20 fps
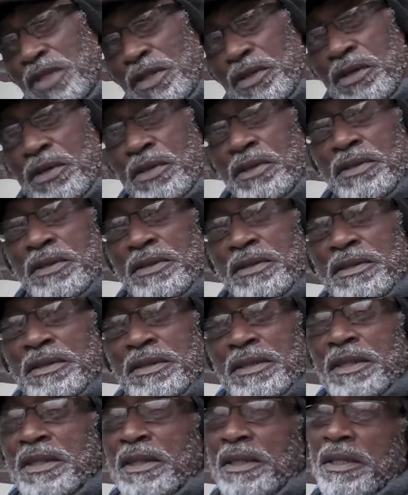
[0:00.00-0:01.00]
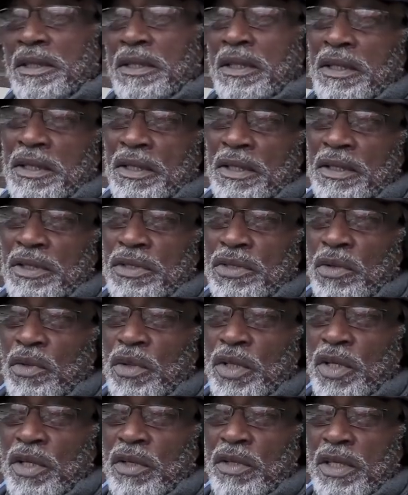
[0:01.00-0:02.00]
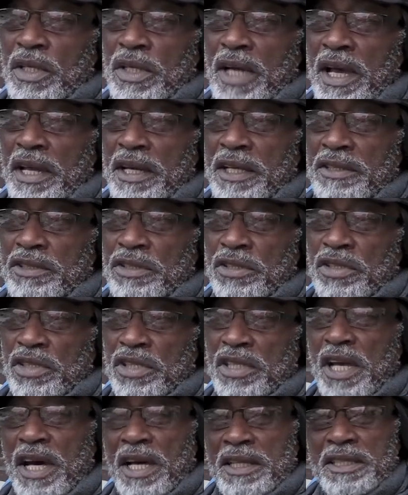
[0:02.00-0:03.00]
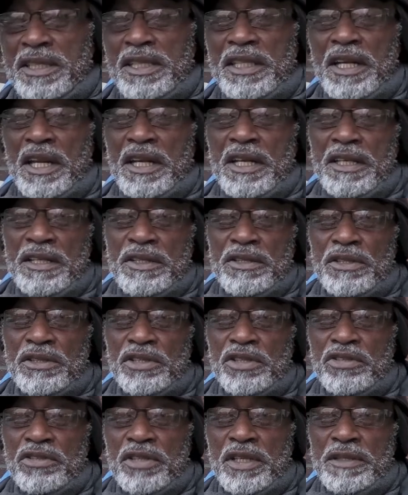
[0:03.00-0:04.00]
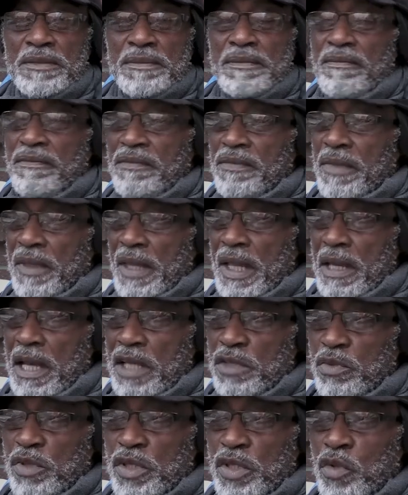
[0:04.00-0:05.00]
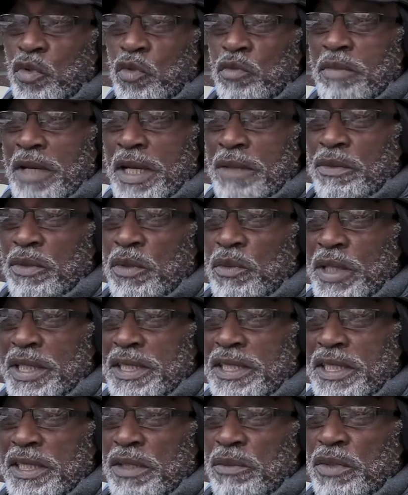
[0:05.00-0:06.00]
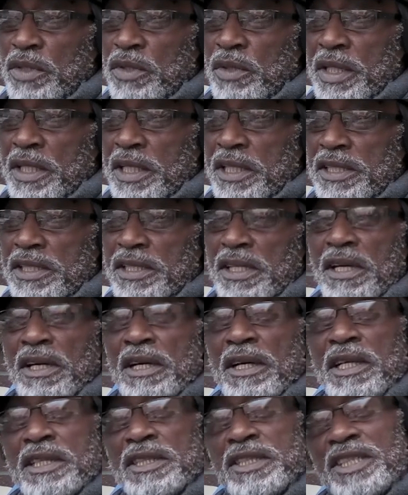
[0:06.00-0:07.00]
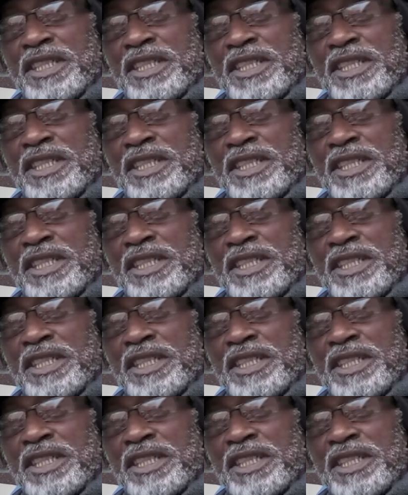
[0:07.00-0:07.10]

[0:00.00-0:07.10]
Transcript: you know. So we kind of just starting in another industry. As we youth band, we went in and we do another song called